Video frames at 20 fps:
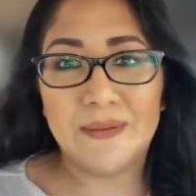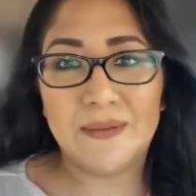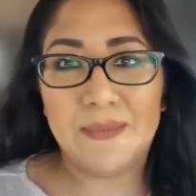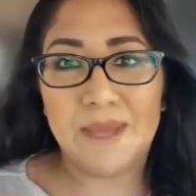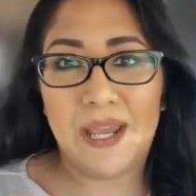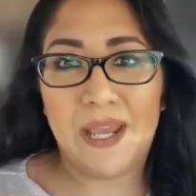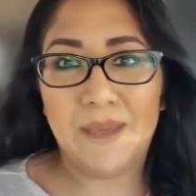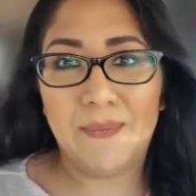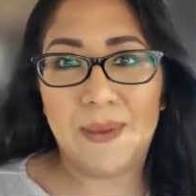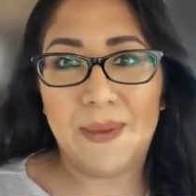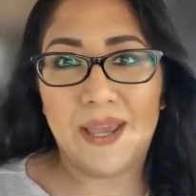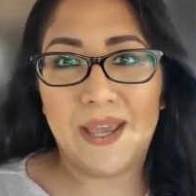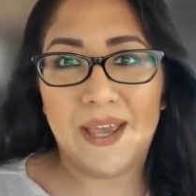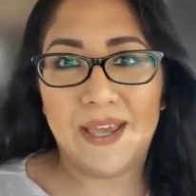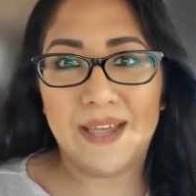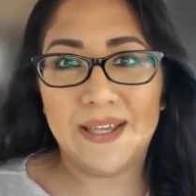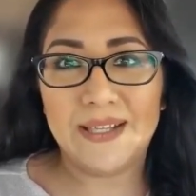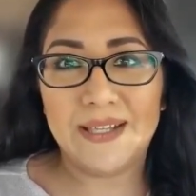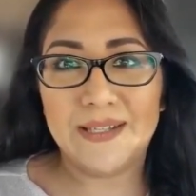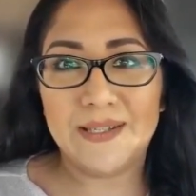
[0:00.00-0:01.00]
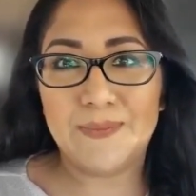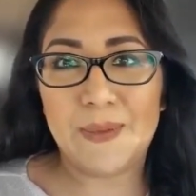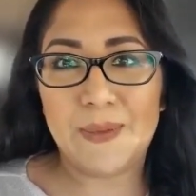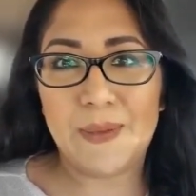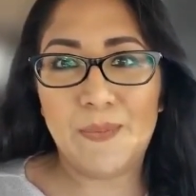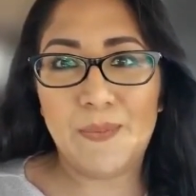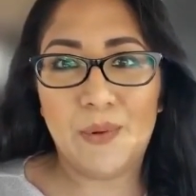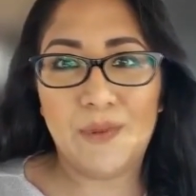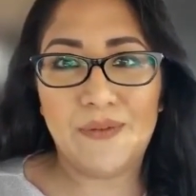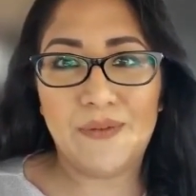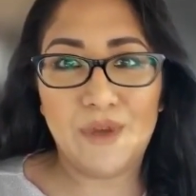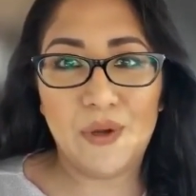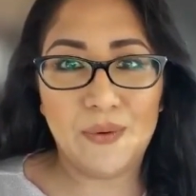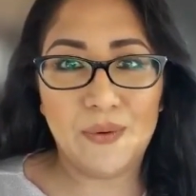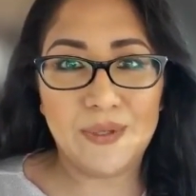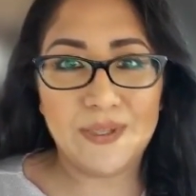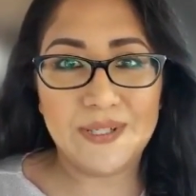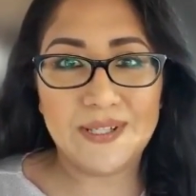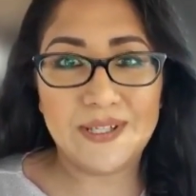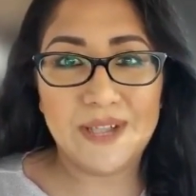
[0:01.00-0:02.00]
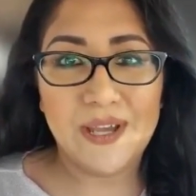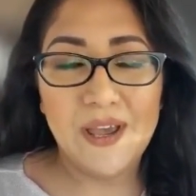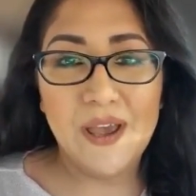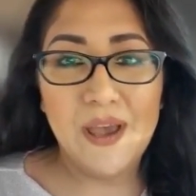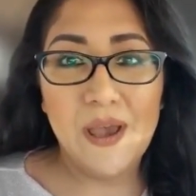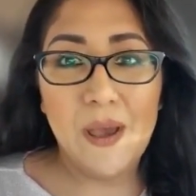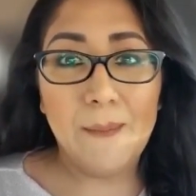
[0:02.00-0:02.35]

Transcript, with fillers: to me because people have noticed